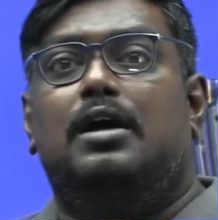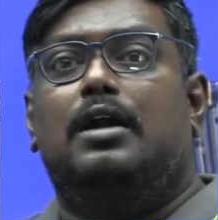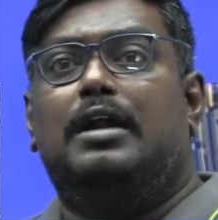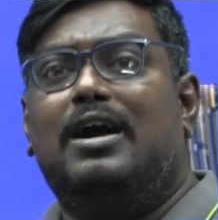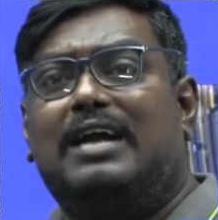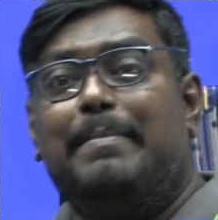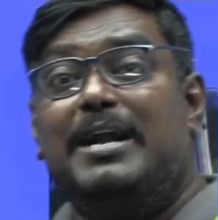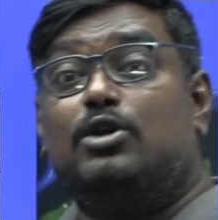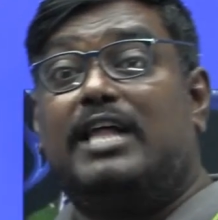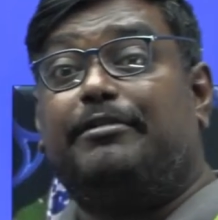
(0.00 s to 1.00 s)
Now, coming
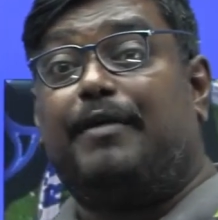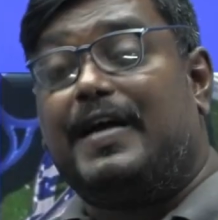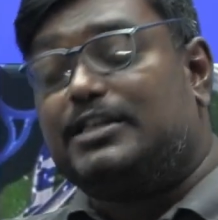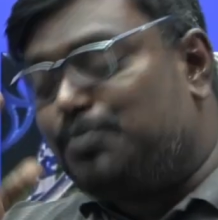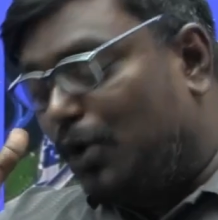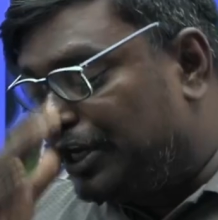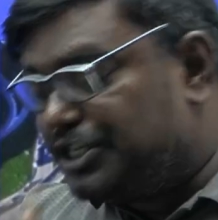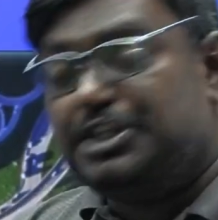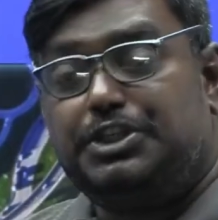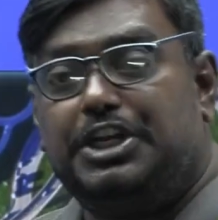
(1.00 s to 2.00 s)
to the transportation
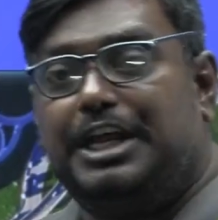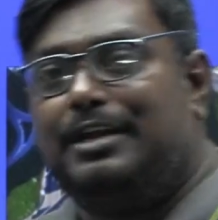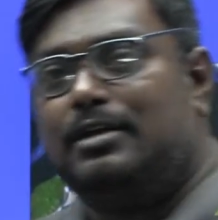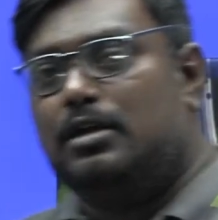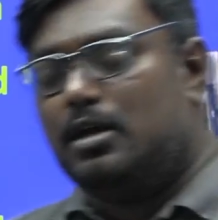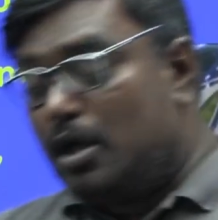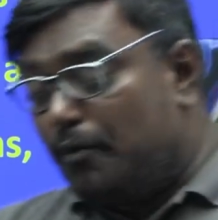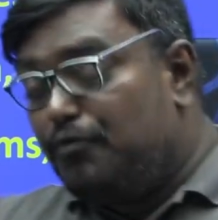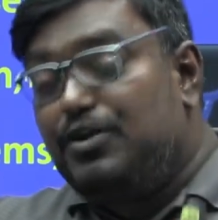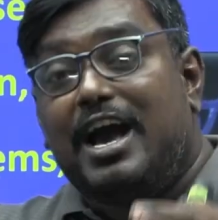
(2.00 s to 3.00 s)
engineering,
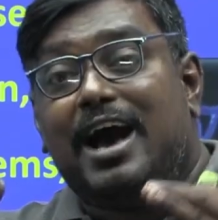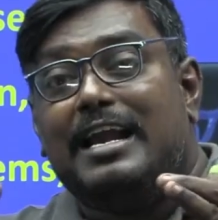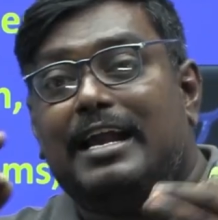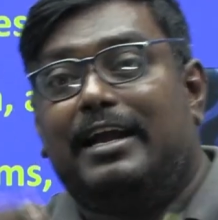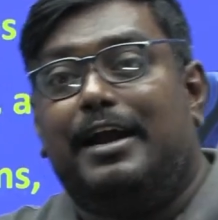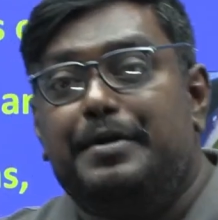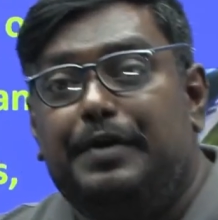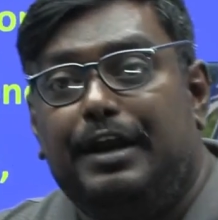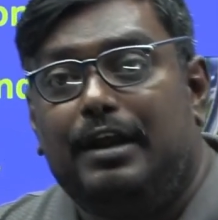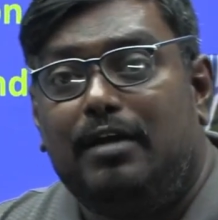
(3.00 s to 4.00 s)
we are in a
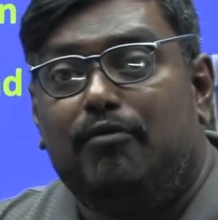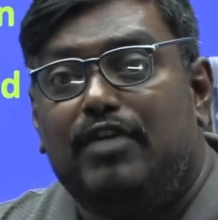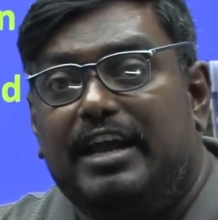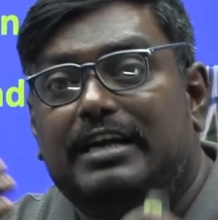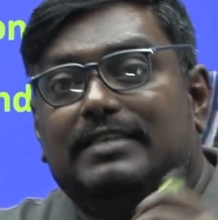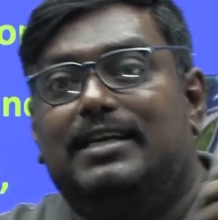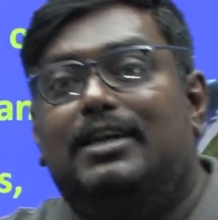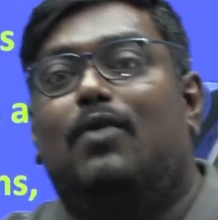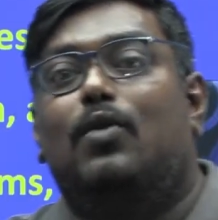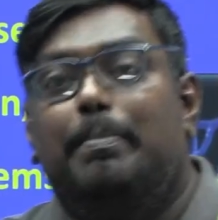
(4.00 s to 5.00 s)
country where it is a
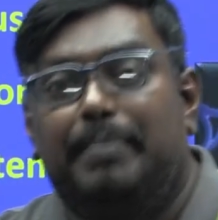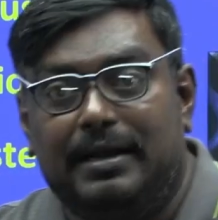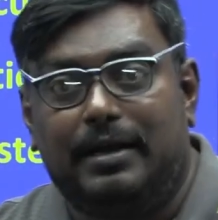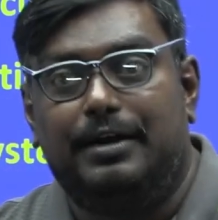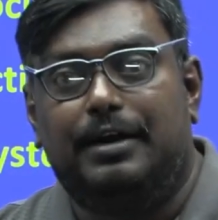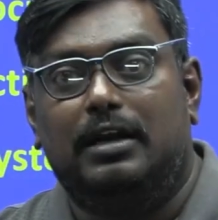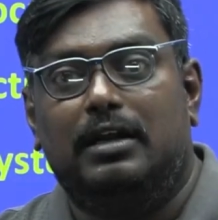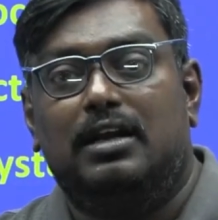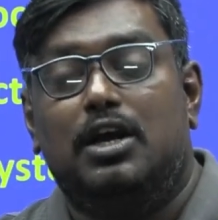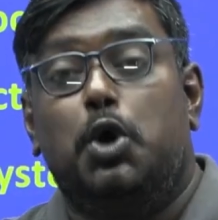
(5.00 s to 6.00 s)
developing country.
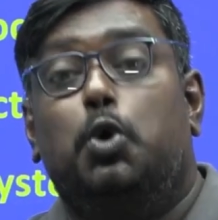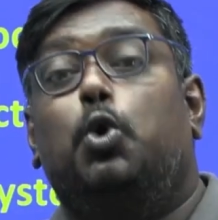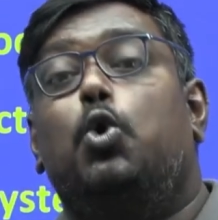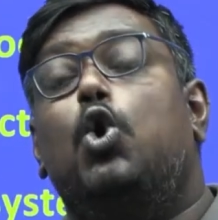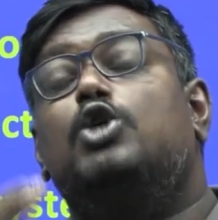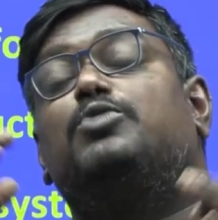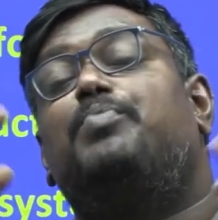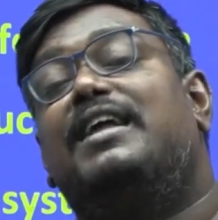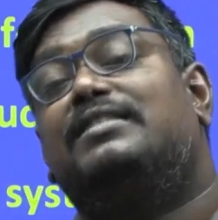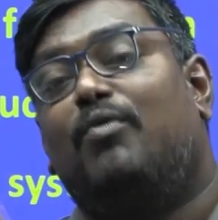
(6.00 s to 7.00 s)
Roads
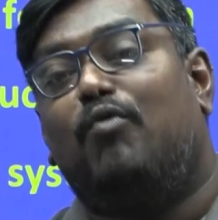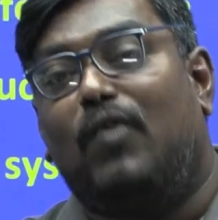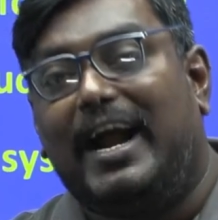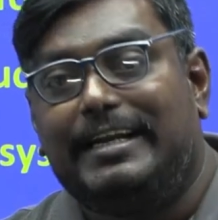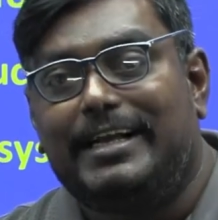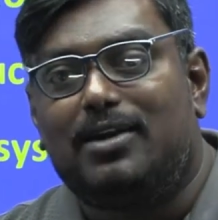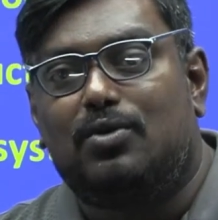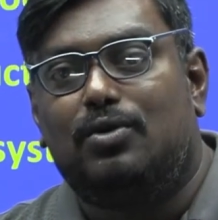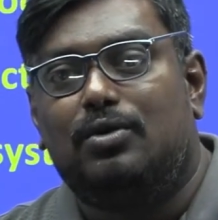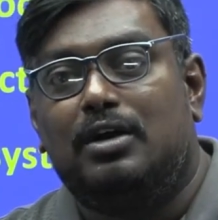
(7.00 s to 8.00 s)
plays a vital
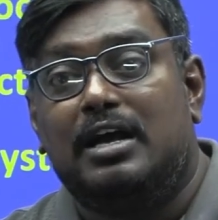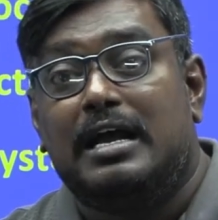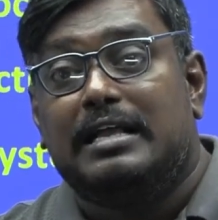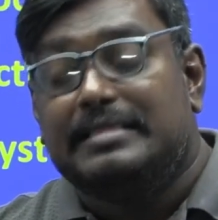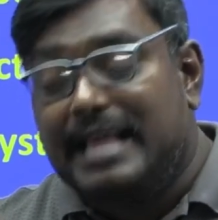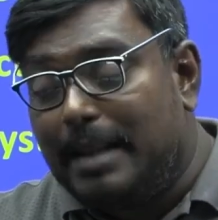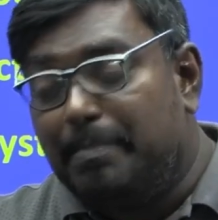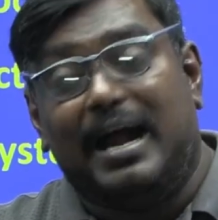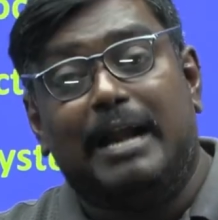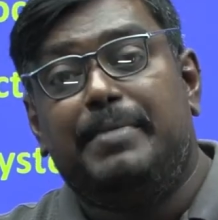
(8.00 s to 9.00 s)
role. There
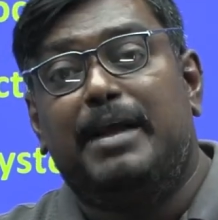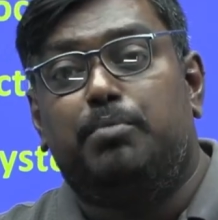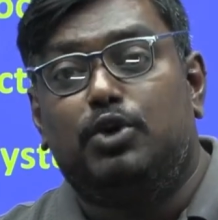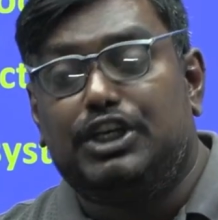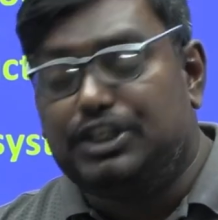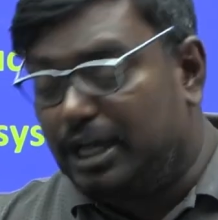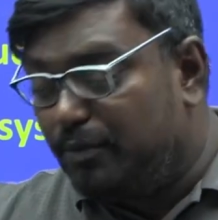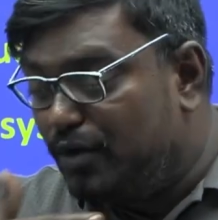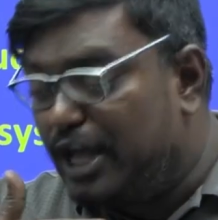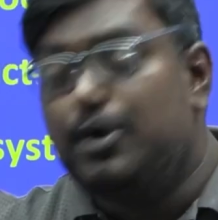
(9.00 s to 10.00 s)
might be a position
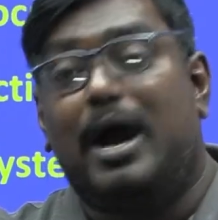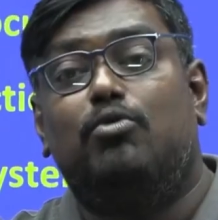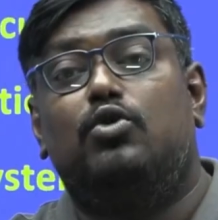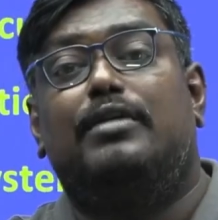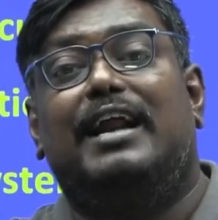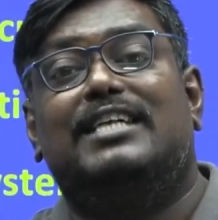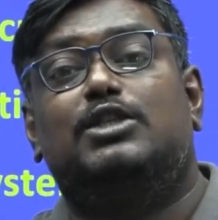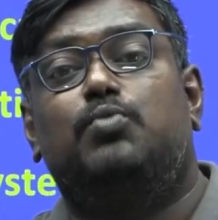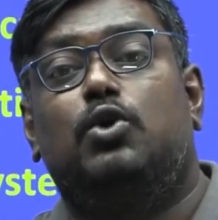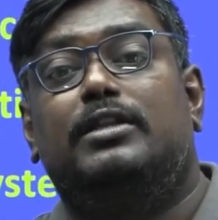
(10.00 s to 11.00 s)
where you have to
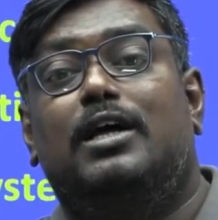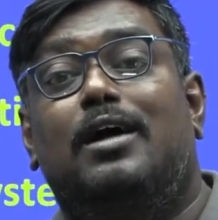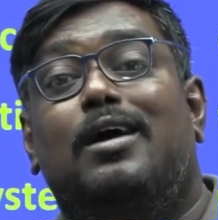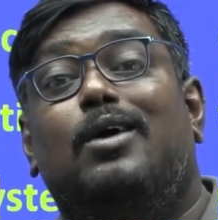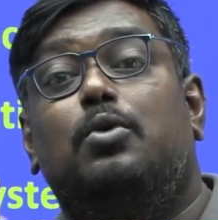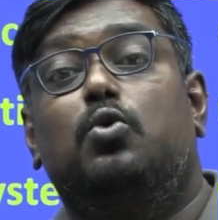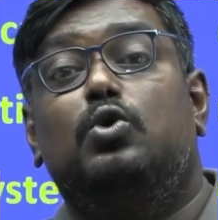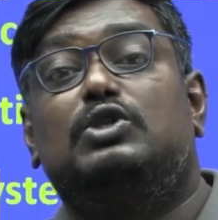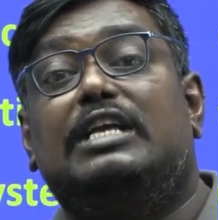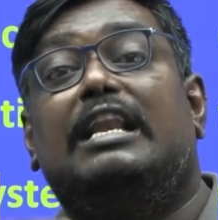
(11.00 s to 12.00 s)
transport the
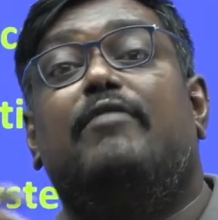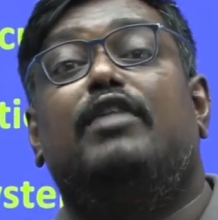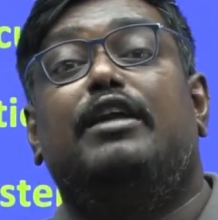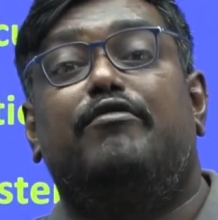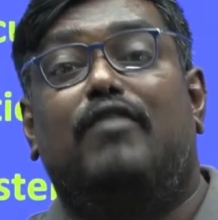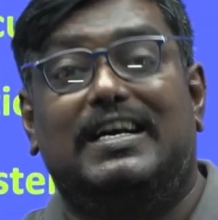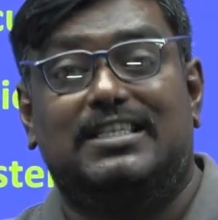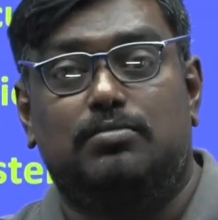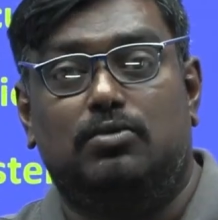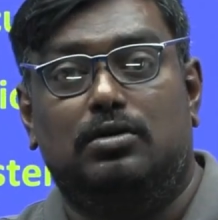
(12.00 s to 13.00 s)
goods in a very fast
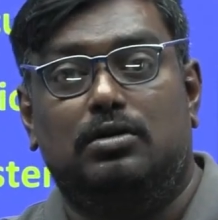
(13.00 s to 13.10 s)
mode.